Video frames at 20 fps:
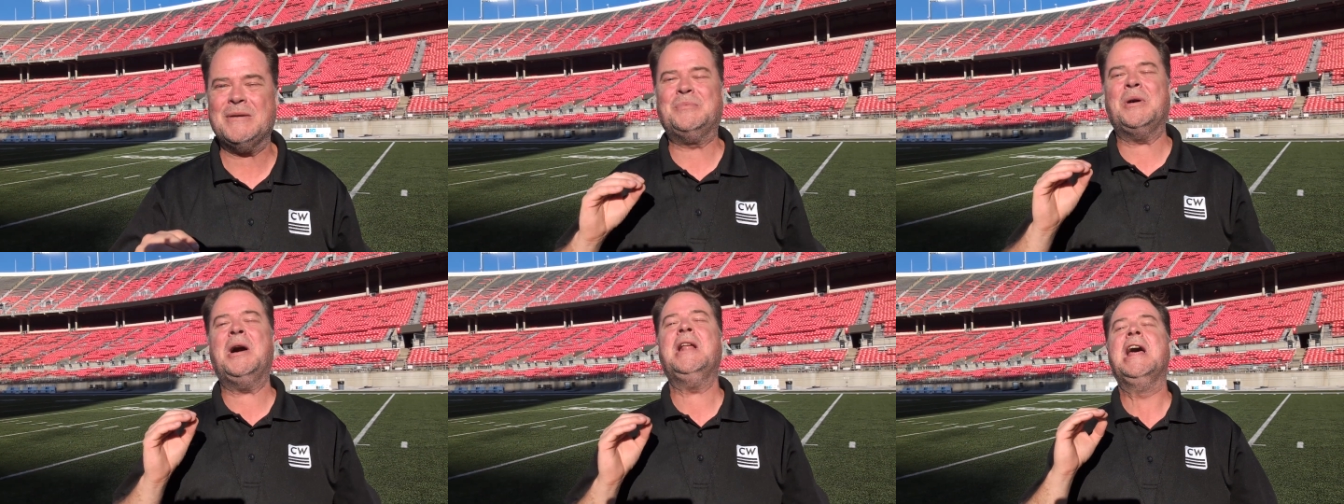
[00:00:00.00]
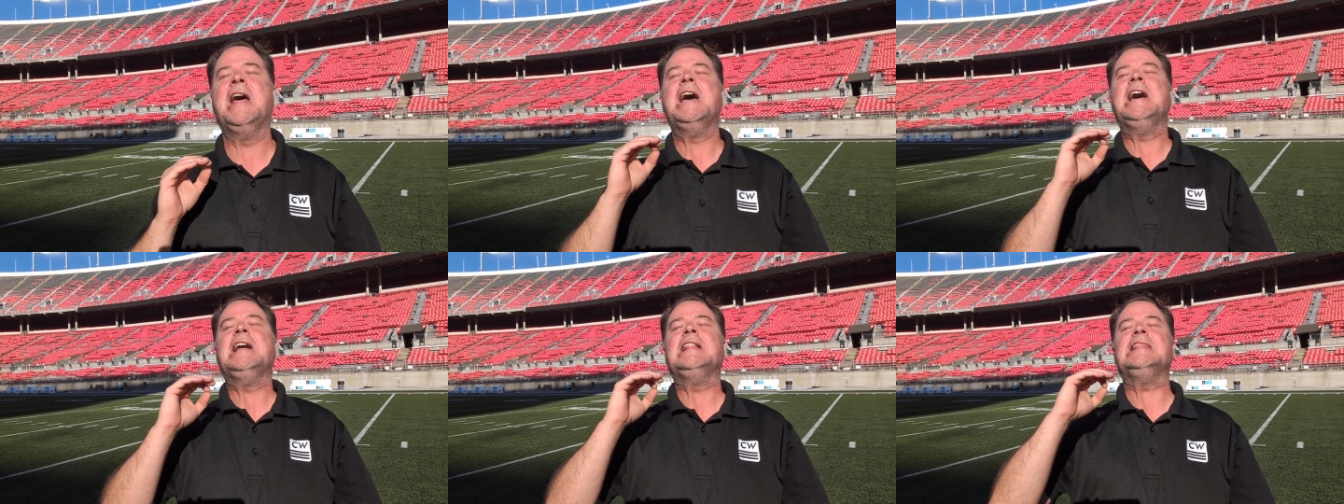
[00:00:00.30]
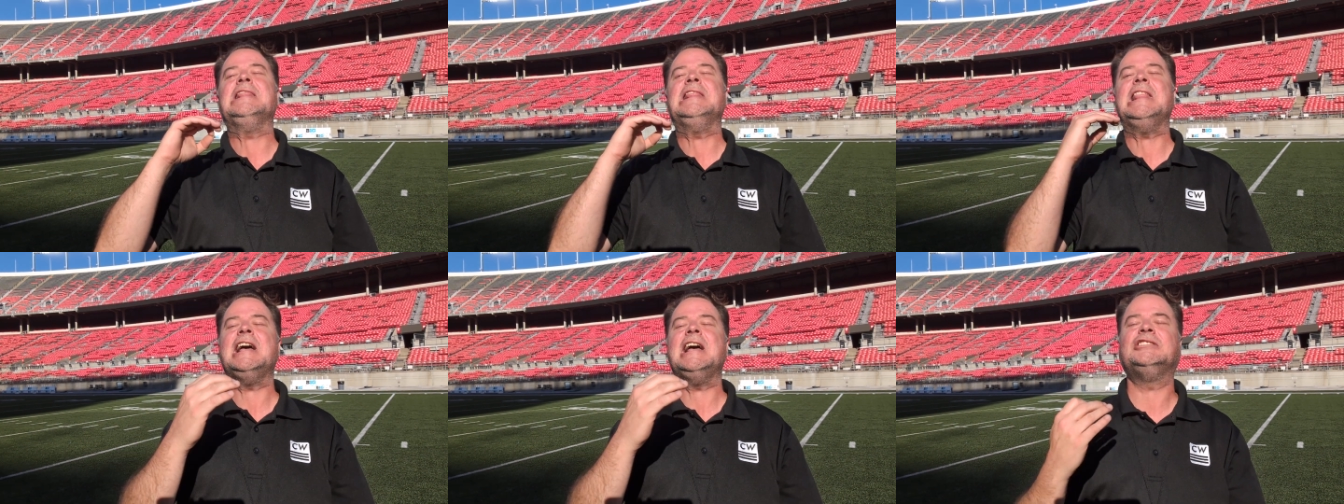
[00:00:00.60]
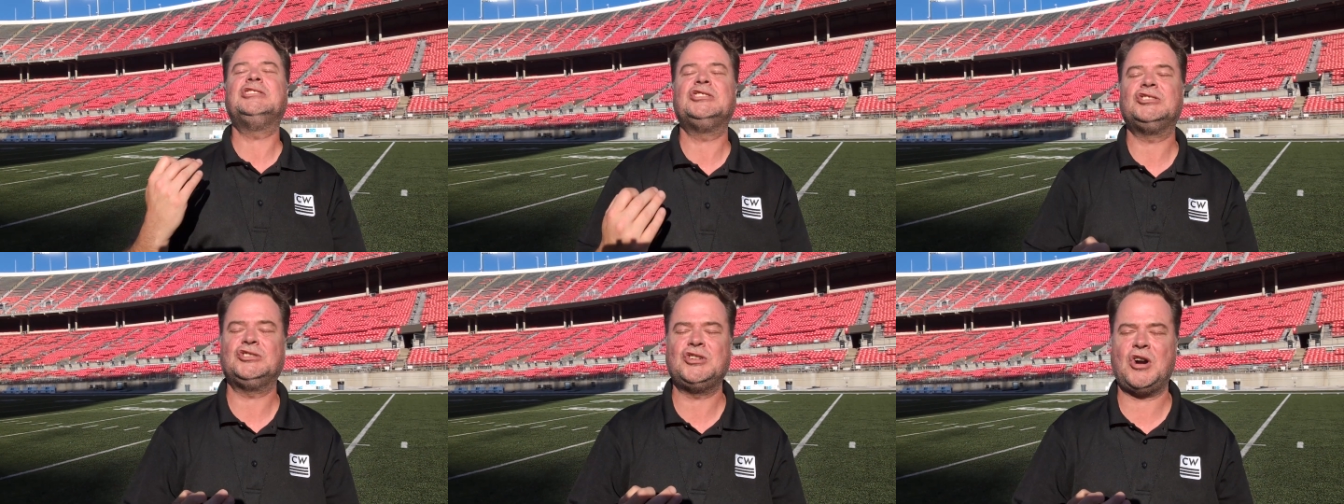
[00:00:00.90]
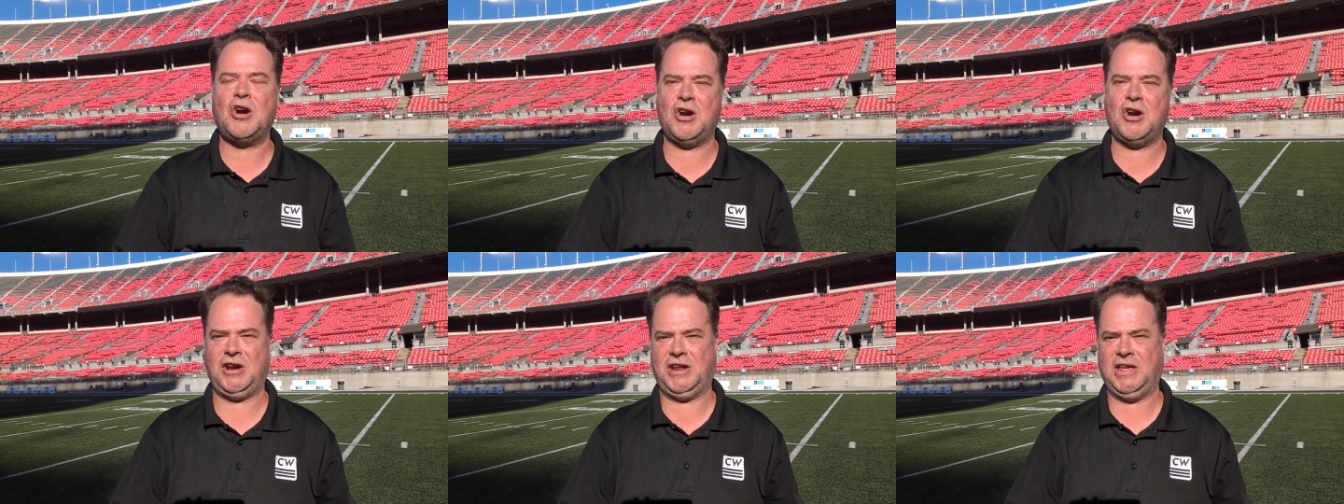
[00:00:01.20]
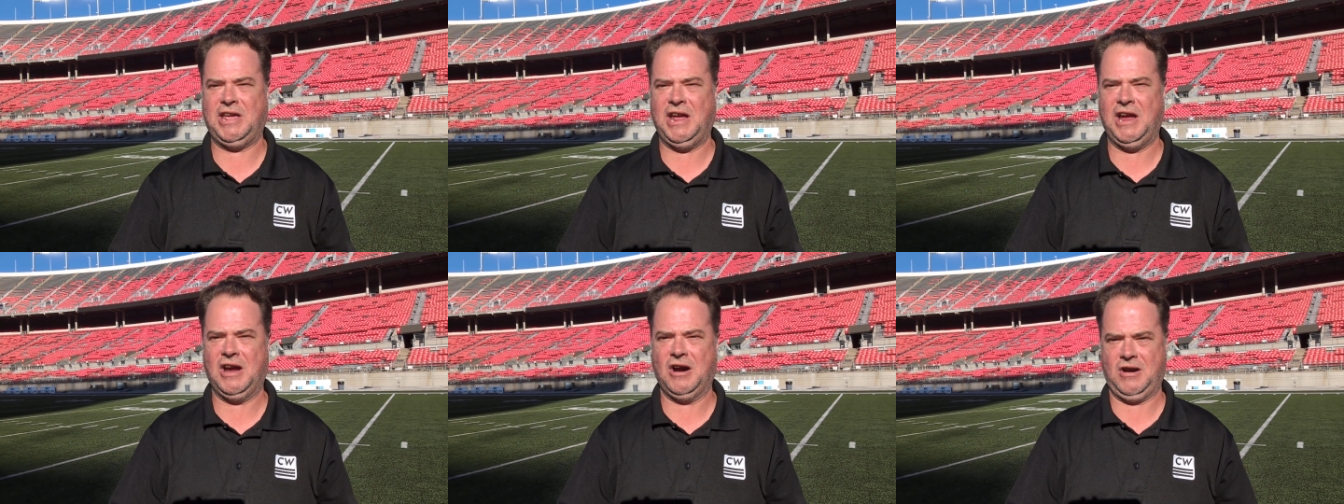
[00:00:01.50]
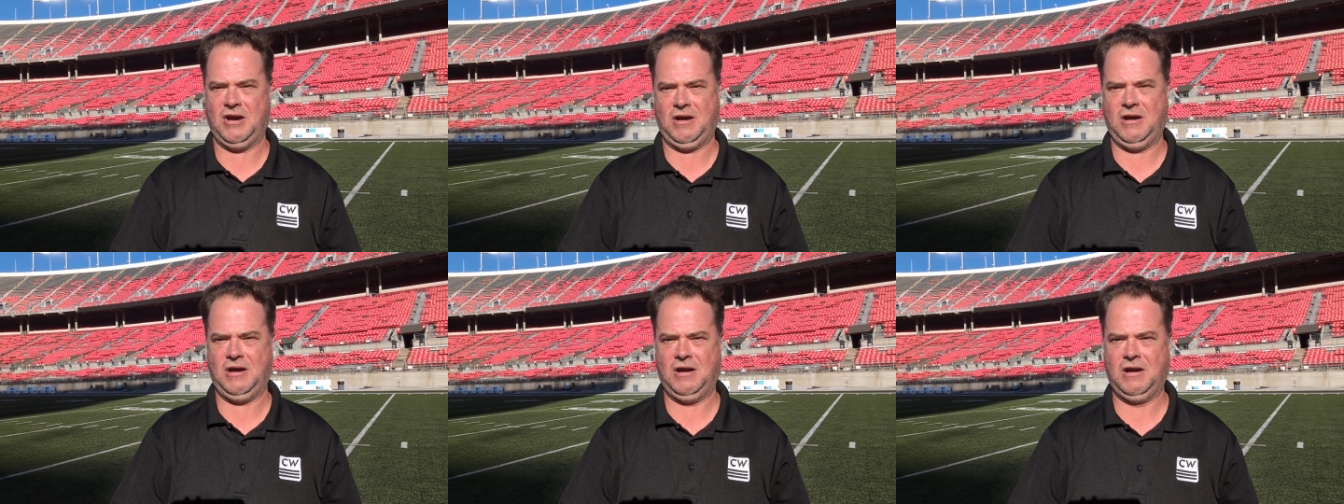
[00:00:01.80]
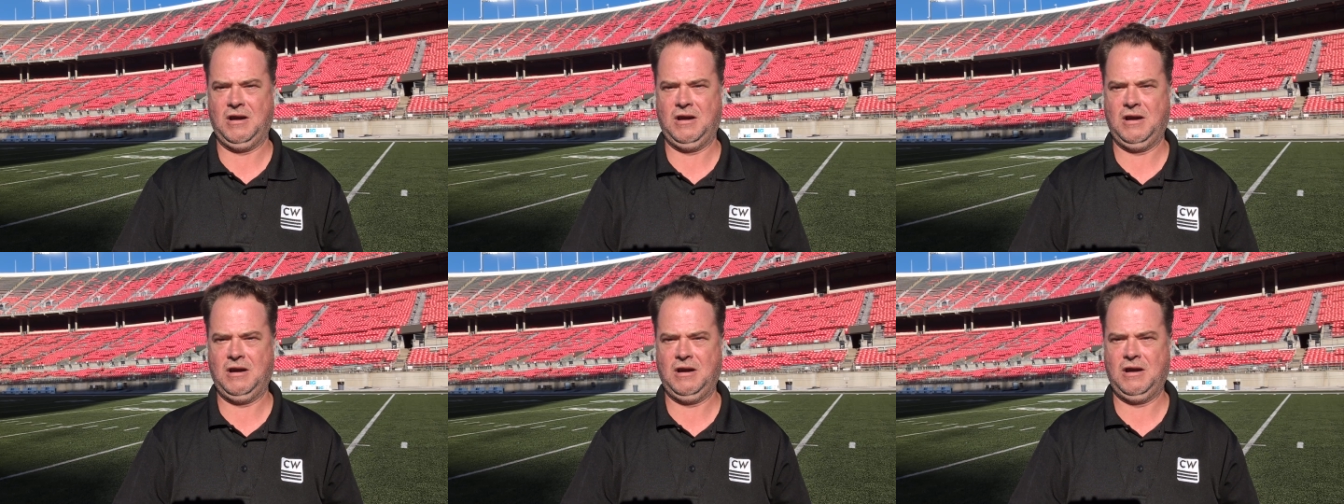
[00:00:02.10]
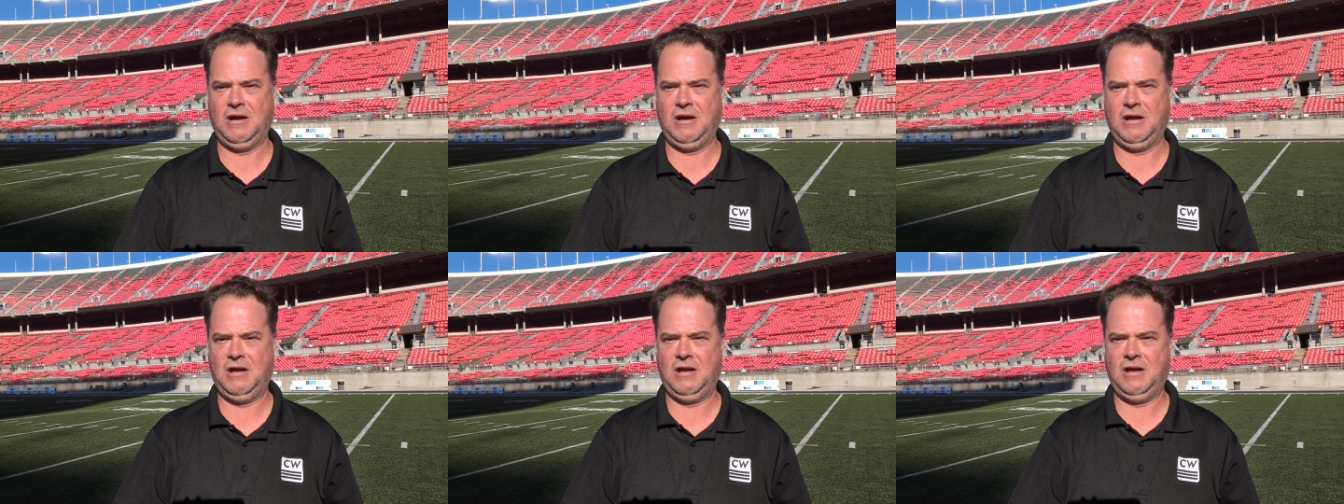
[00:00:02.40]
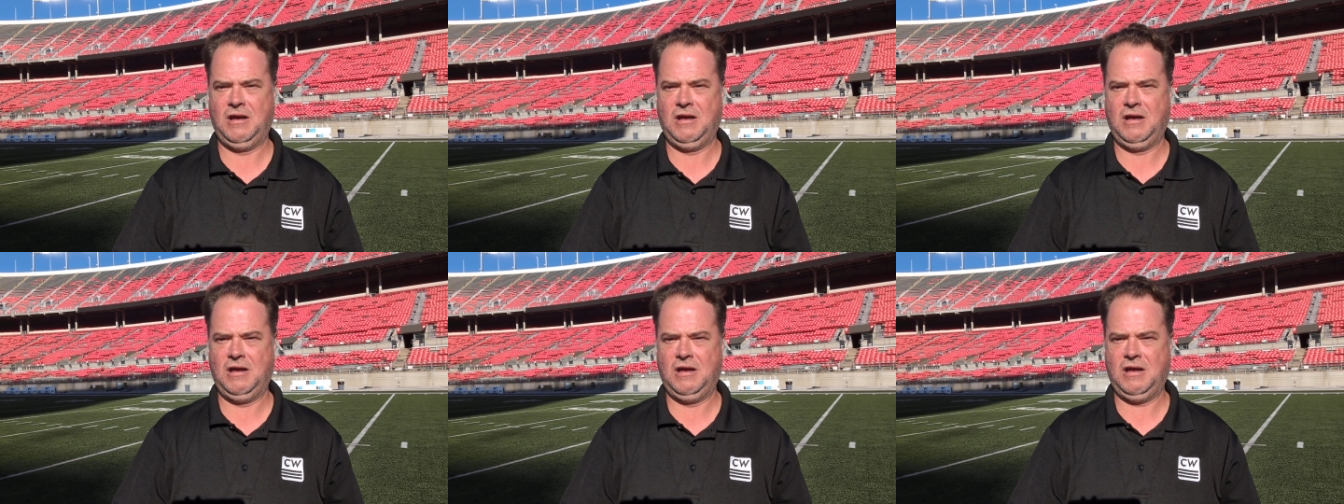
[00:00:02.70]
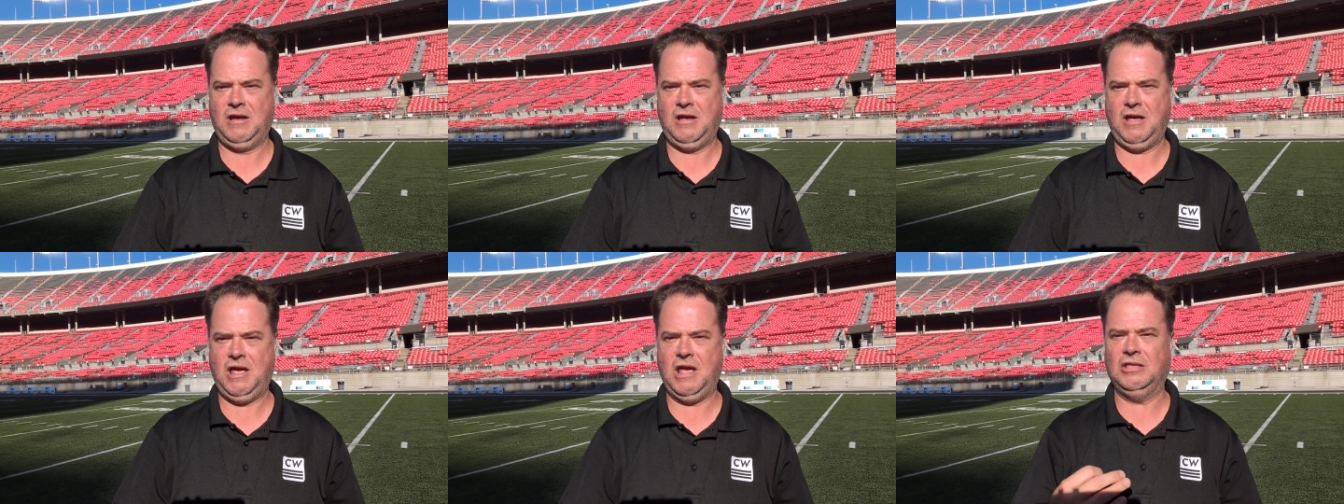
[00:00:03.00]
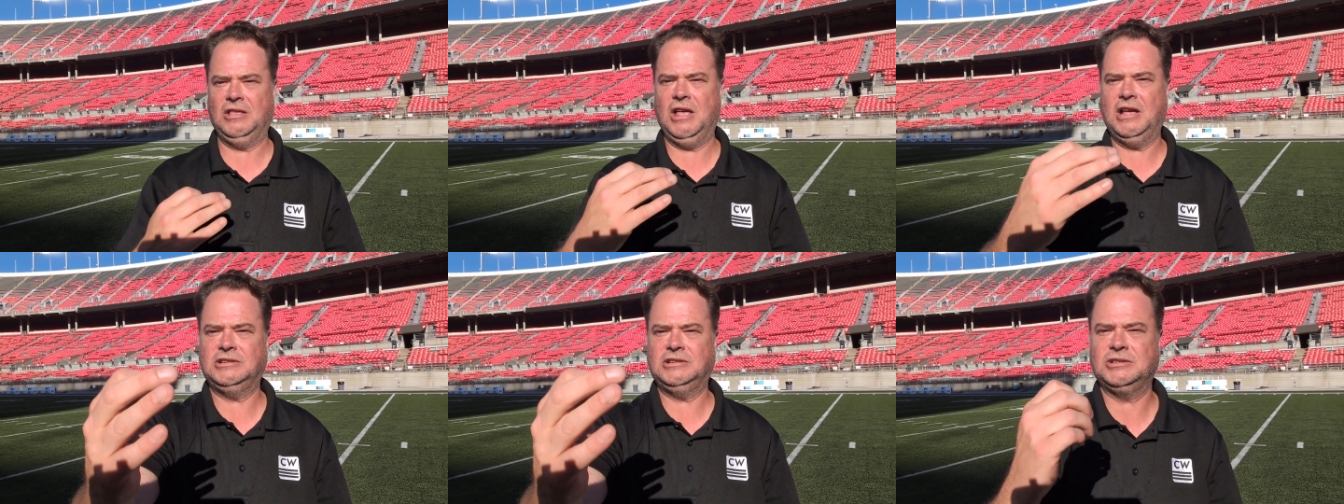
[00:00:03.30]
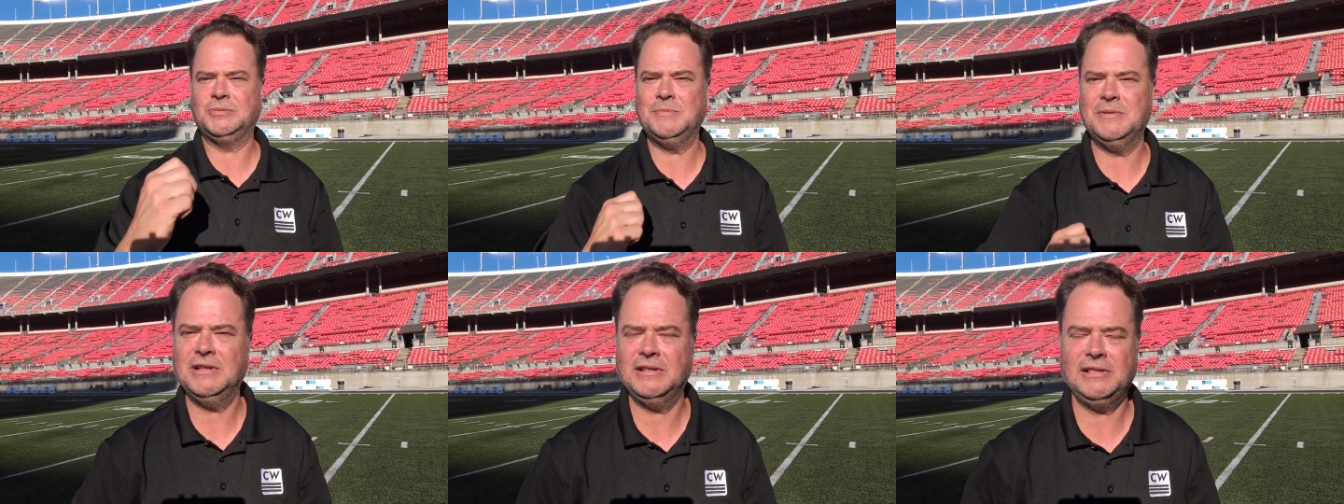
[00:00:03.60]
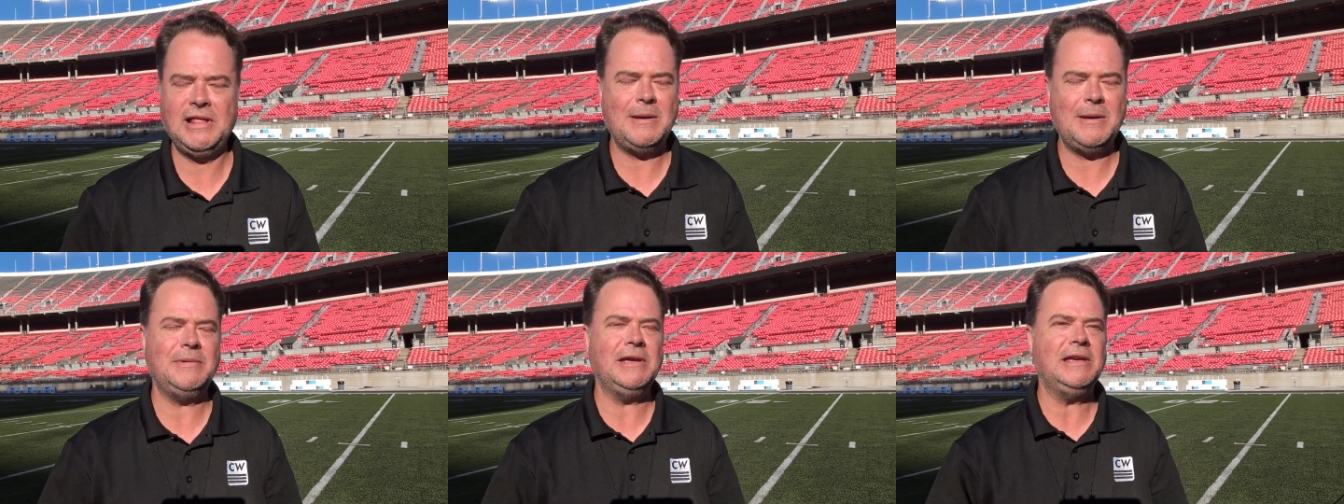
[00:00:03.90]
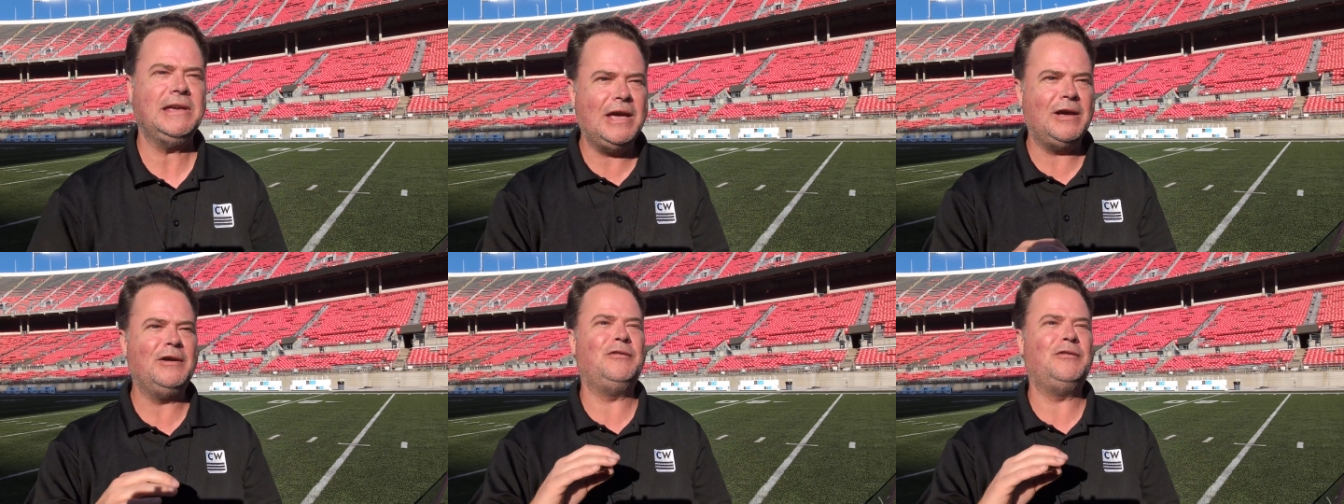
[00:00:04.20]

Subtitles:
But let's start here. And let me